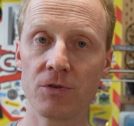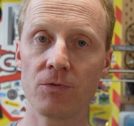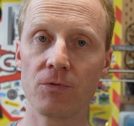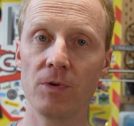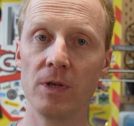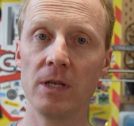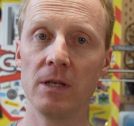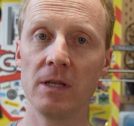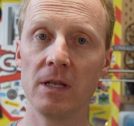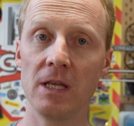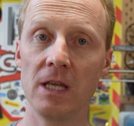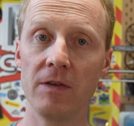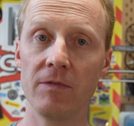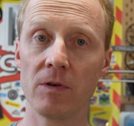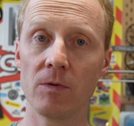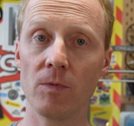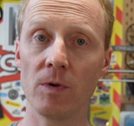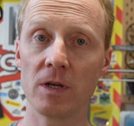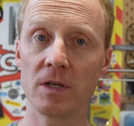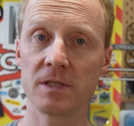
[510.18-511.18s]
screen
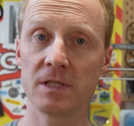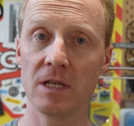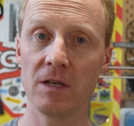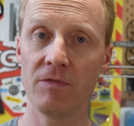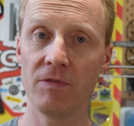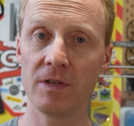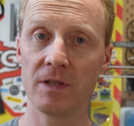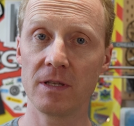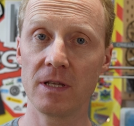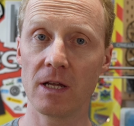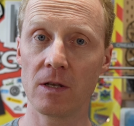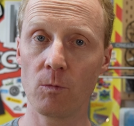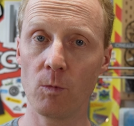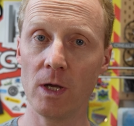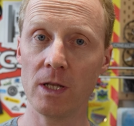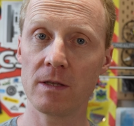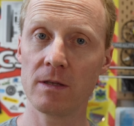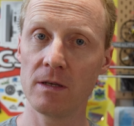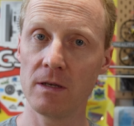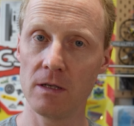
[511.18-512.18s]
even works if it got
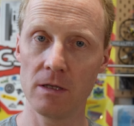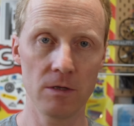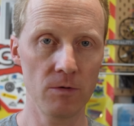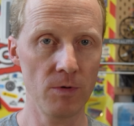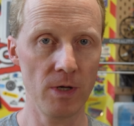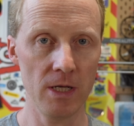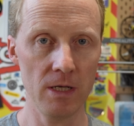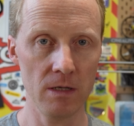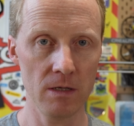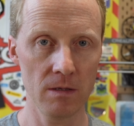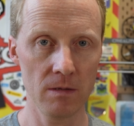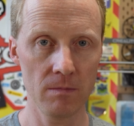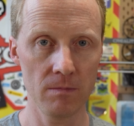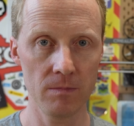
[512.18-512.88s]
wet in the rain.